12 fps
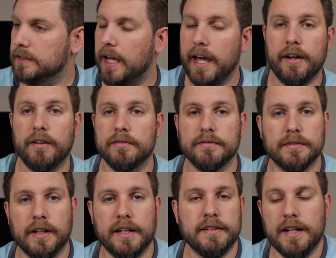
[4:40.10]
I
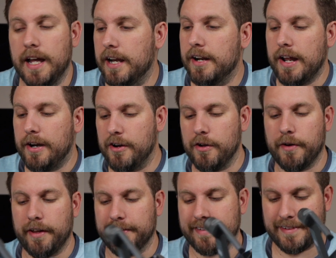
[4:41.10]
don't know what
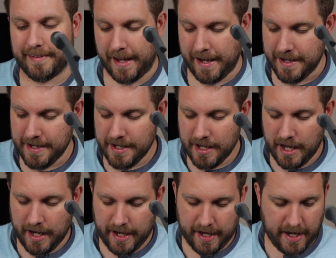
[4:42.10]
else to say.
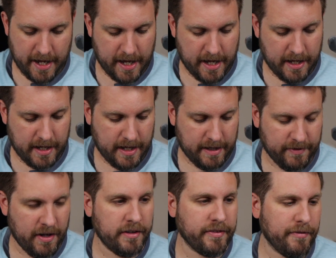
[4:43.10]
As
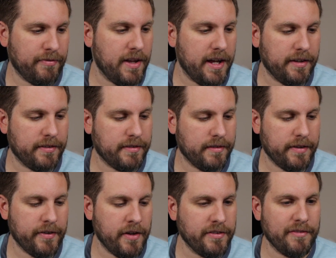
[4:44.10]
long as it flies,
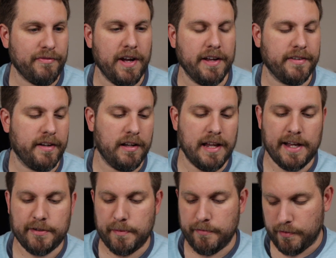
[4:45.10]
it'll
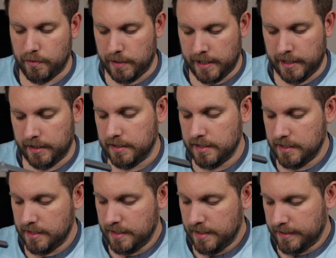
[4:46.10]
last me for a while.
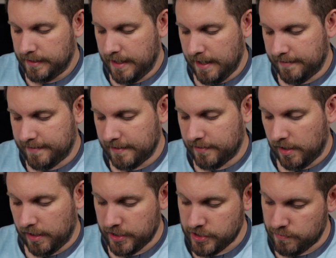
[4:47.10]
Guess that's
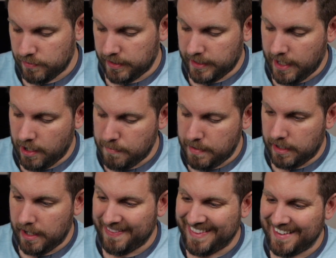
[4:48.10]
all I should really care about
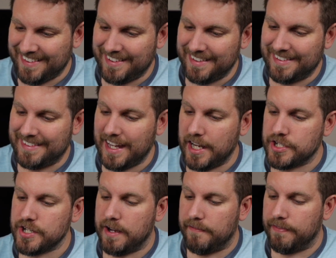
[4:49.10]
at this
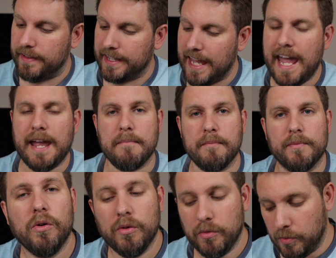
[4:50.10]
stage of the game.
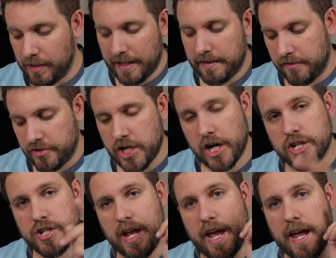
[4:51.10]
We'll get this
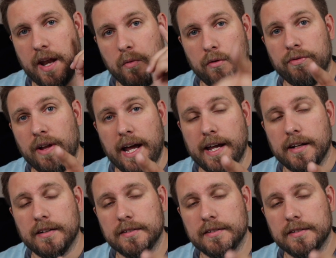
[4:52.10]
charge and we'll fly.